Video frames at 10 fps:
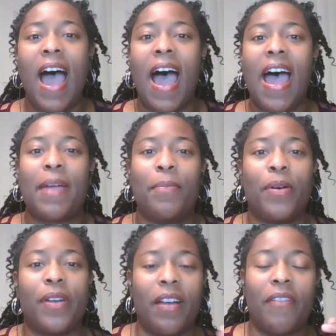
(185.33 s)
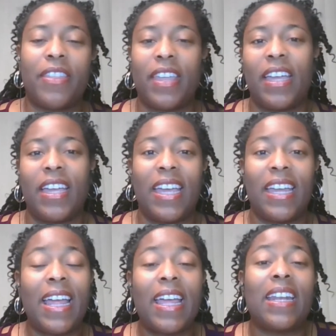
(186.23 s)
I put everything
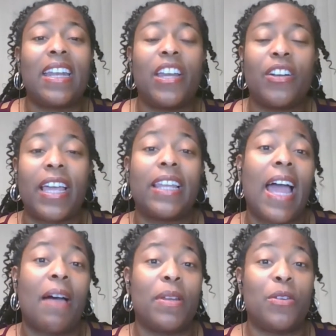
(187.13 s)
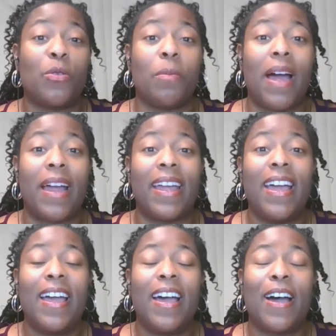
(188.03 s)
in, and here lately, I've been doing my
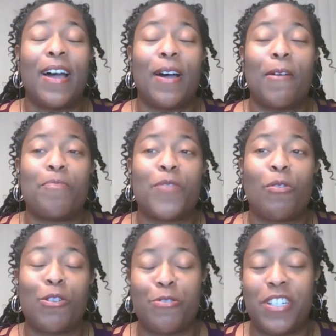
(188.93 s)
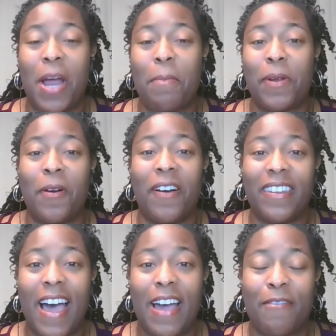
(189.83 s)
grocery shopping
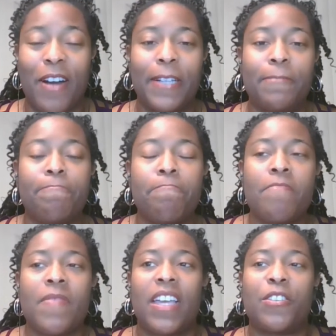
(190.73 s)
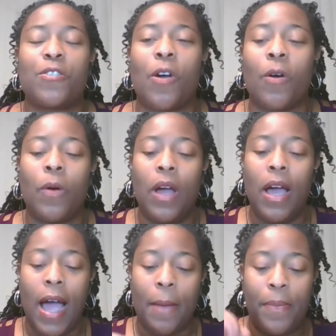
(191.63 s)
online, right? And so
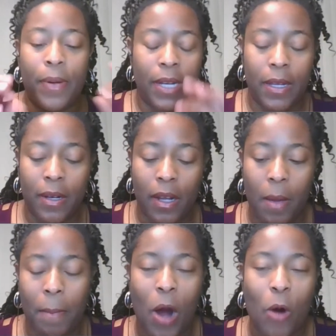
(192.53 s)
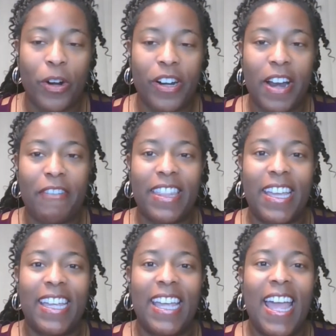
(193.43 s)
I put in my order and
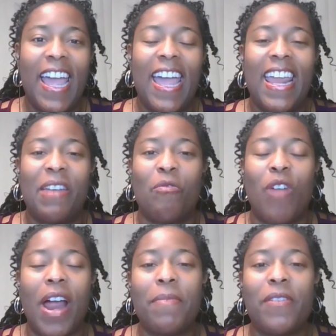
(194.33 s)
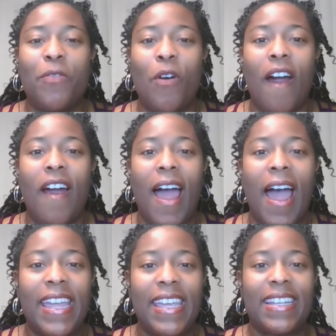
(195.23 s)
everything. And right before
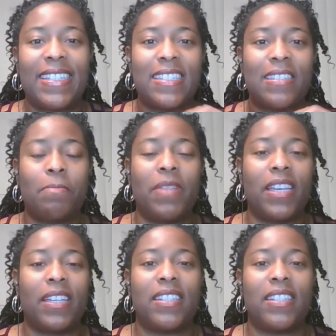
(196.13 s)
I hit submit,